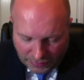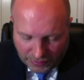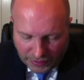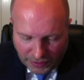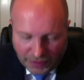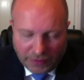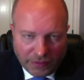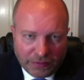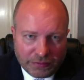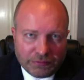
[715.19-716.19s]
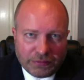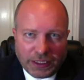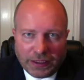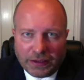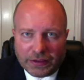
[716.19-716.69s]
okay,
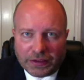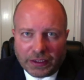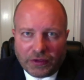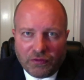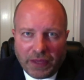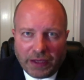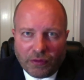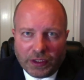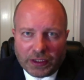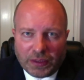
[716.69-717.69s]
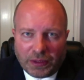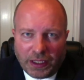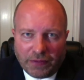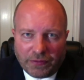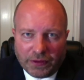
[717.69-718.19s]
it looks like you've made reasonable
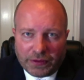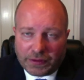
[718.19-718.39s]
efforts.